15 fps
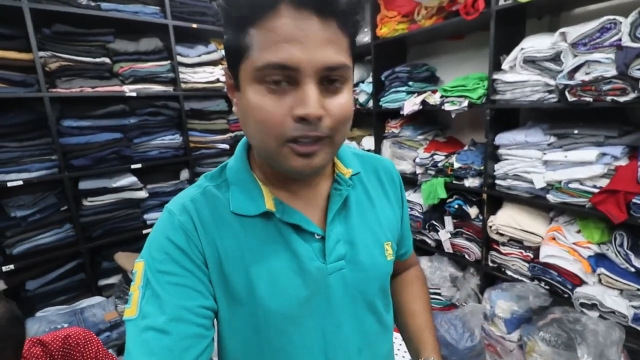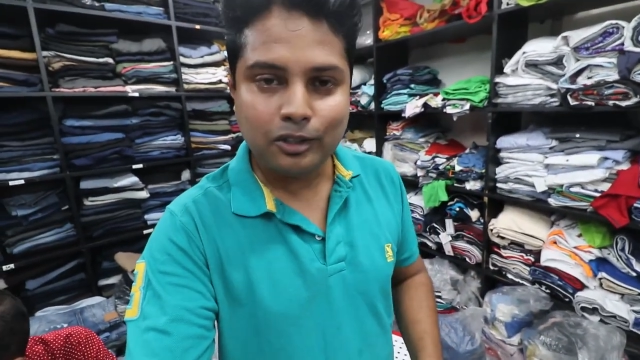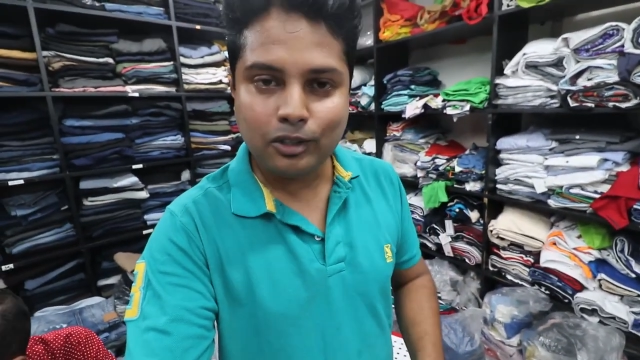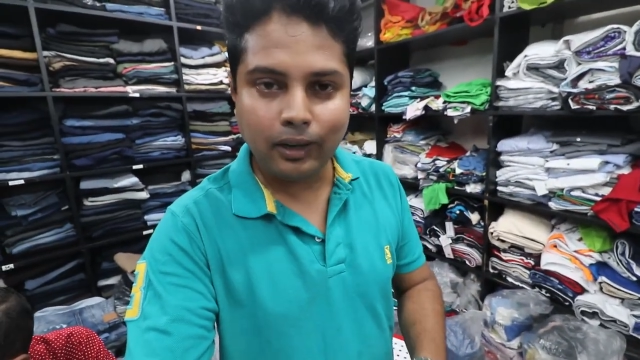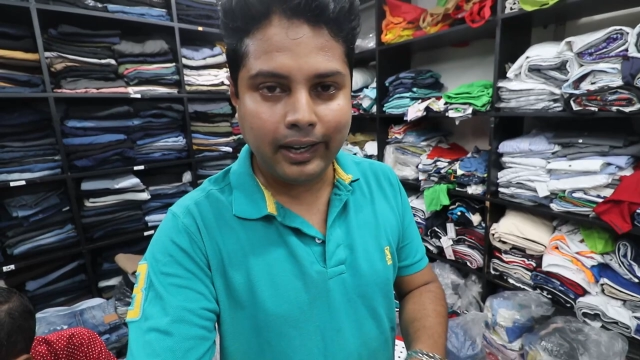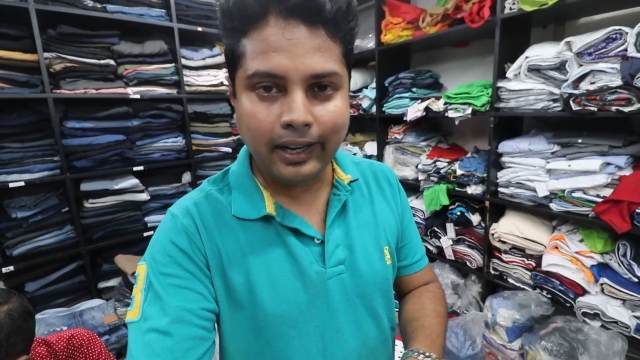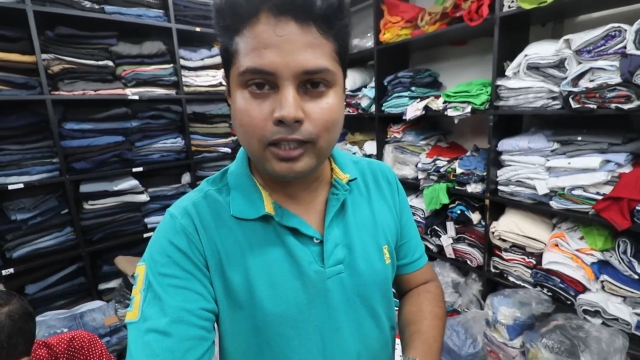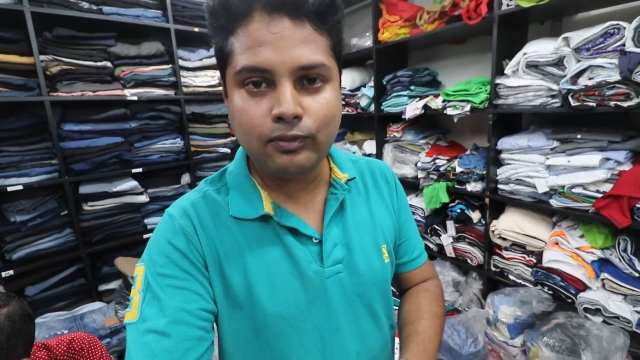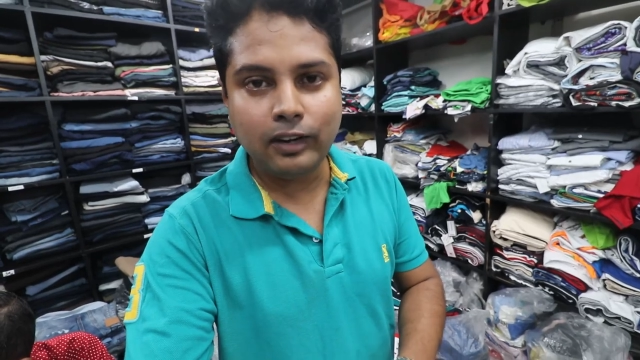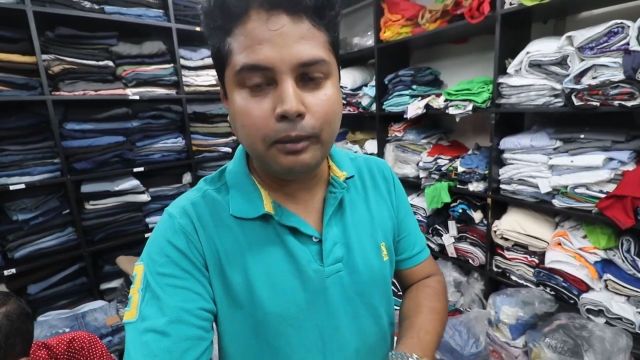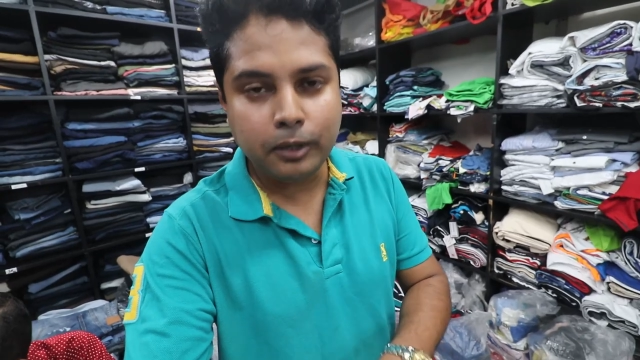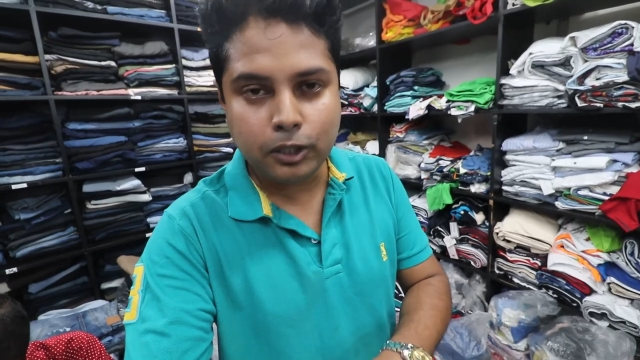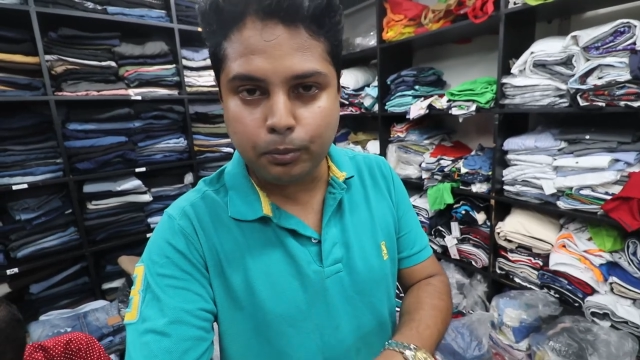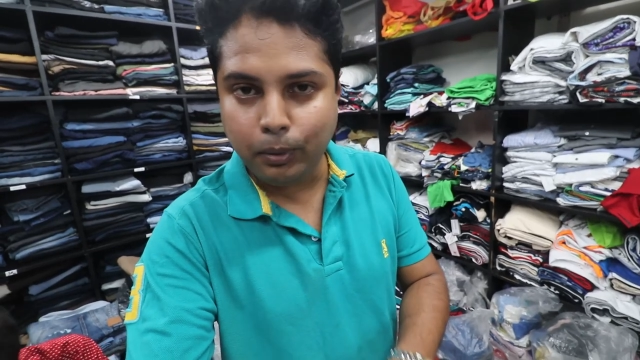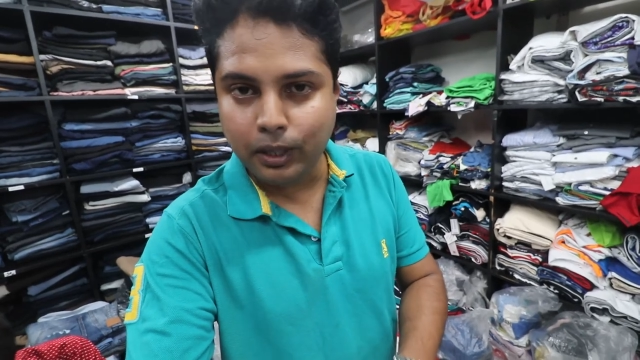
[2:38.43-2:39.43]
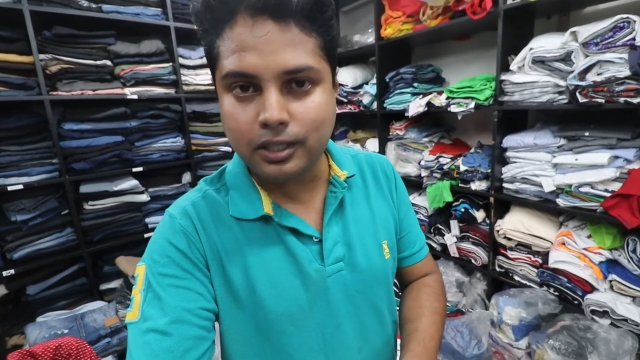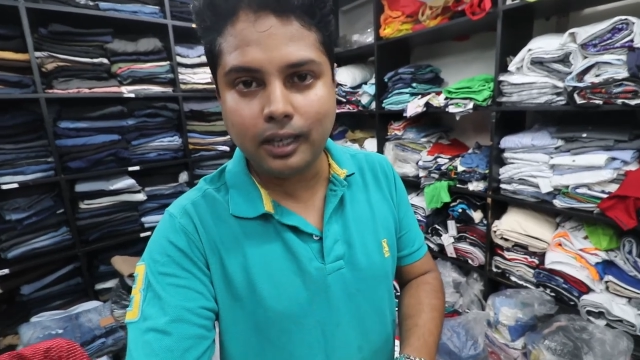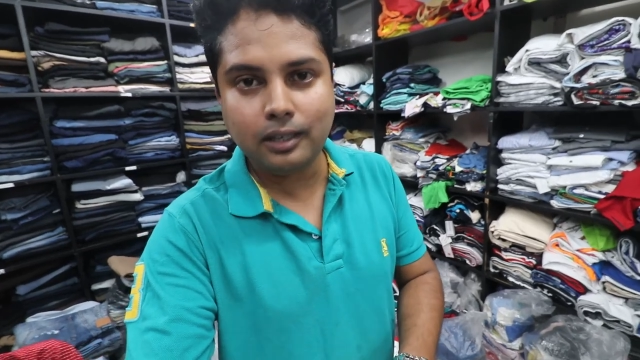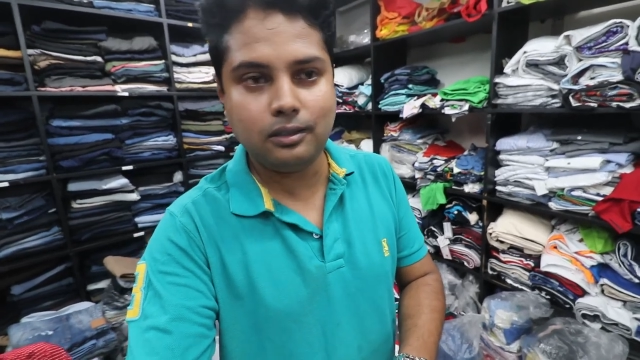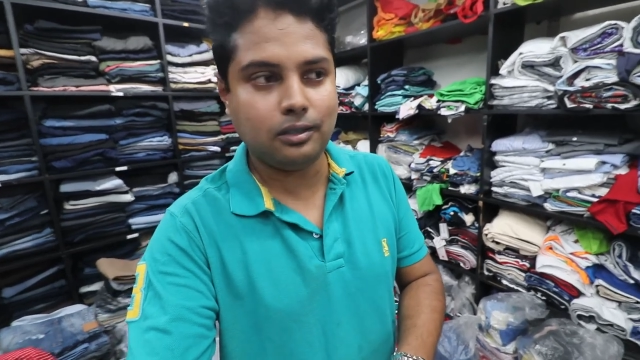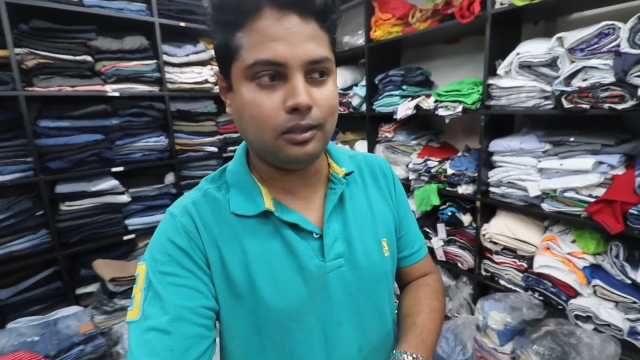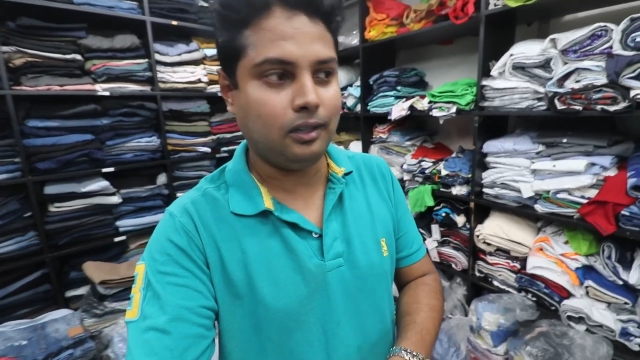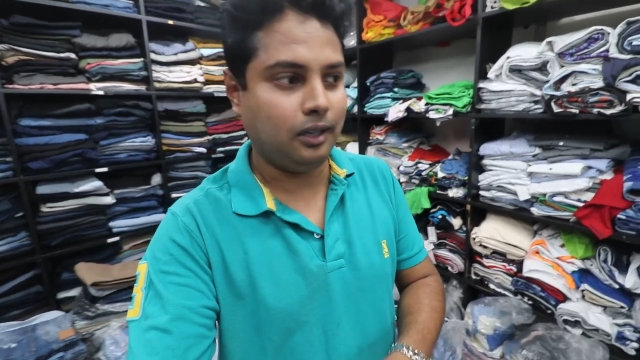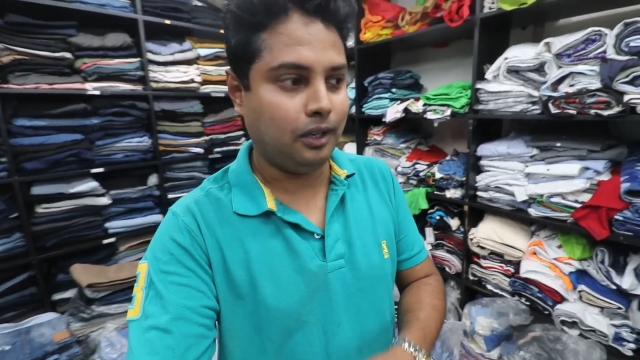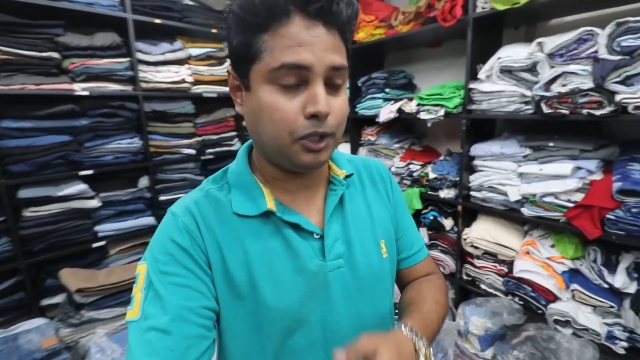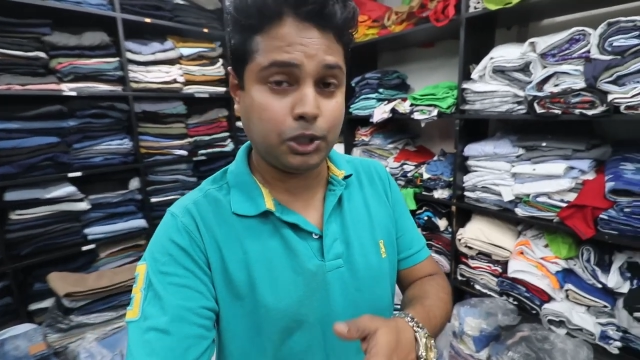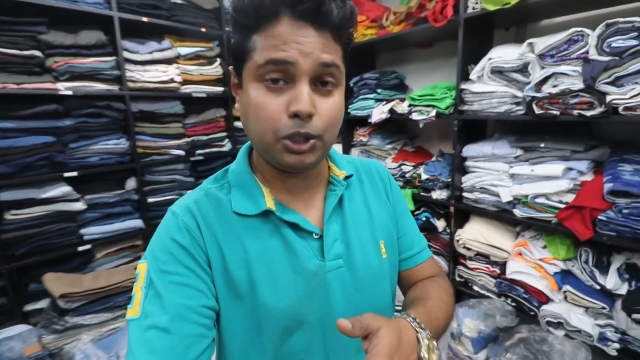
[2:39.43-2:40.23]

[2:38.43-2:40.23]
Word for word: So it is very much budget uh,